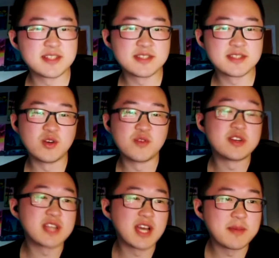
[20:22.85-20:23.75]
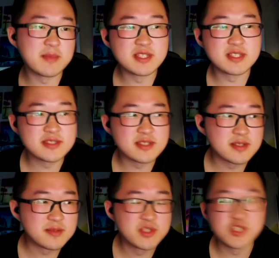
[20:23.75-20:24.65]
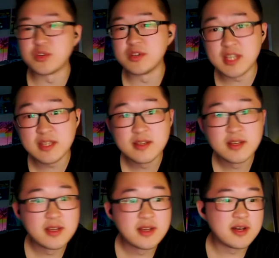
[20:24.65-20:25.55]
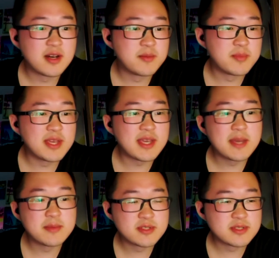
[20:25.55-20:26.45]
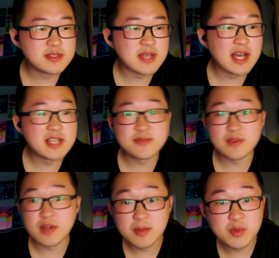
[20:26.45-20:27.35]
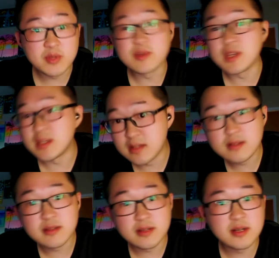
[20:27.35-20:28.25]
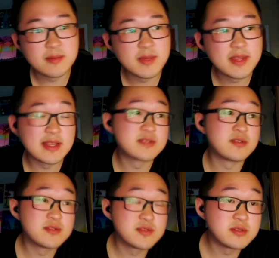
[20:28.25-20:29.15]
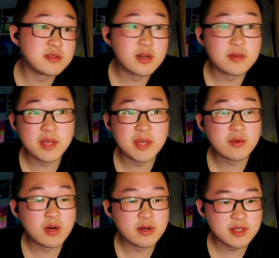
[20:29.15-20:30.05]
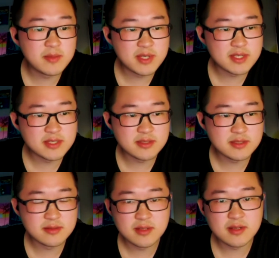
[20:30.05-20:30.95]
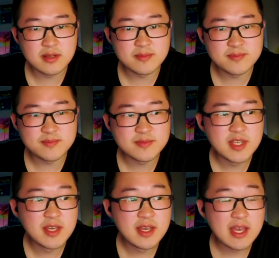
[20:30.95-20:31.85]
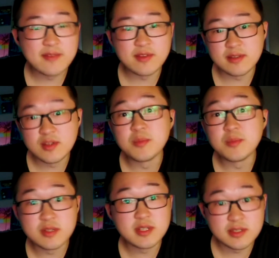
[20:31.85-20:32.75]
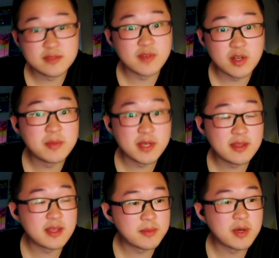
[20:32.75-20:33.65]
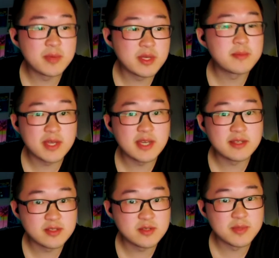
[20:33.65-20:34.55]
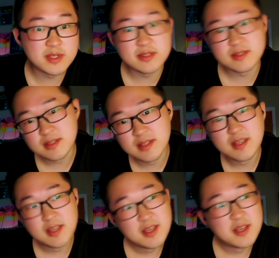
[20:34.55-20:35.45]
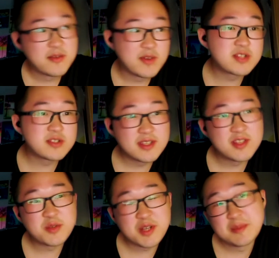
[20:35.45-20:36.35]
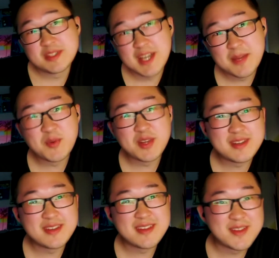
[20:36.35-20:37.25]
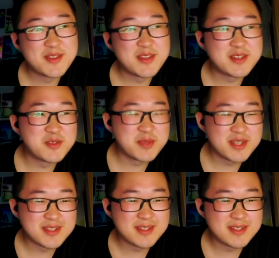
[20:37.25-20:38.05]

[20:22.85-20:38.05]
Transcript: just over time, it's just maturity, being able to ask for help when you need it. I think that's also a big quality, because it's having humility is a very big thing about being a PA too, because eventually there will come a time when there will be a